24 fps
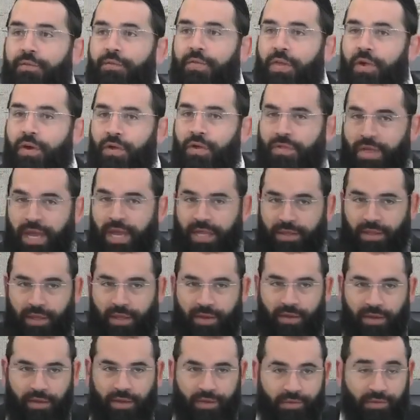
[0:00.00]

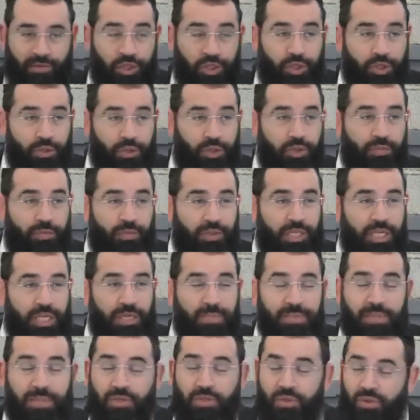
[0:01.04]
that if the Jews would
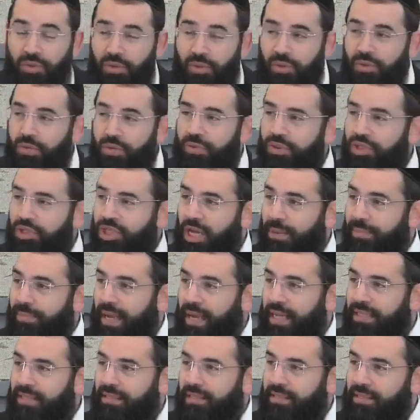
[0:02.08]
keep two
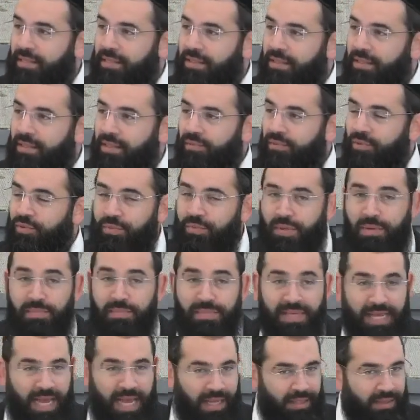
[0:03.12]
Shabbats, there would be
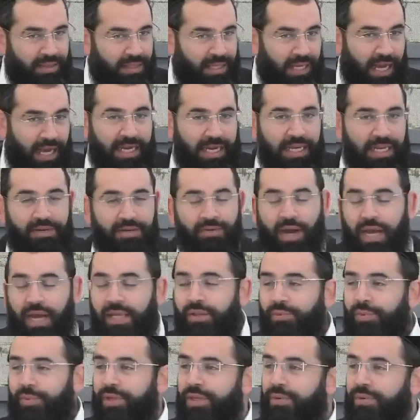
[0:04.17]
Miyat Nik'alin, right
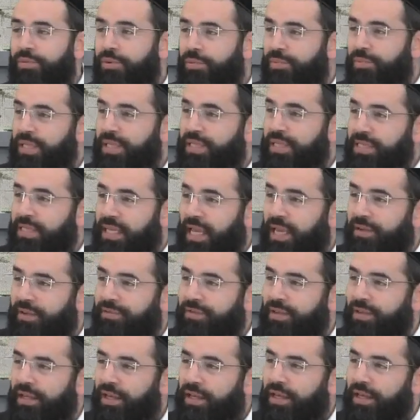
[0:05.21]
away they would be
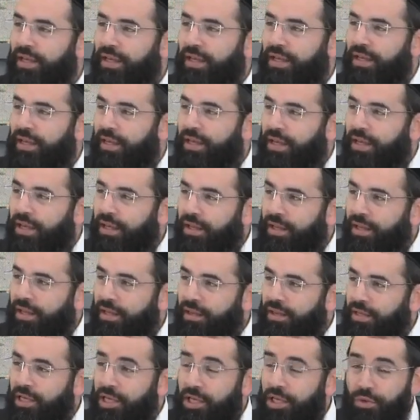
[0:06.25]
saved.
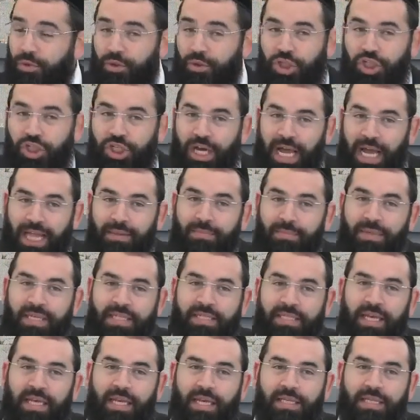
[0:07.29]
The Yerushalmi
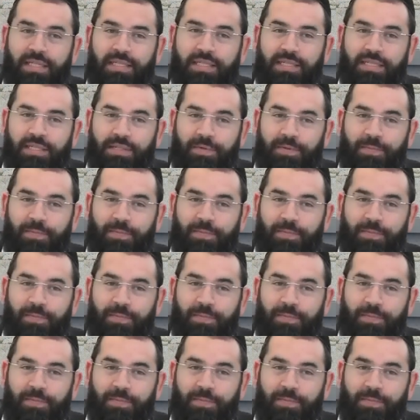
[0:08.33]
says,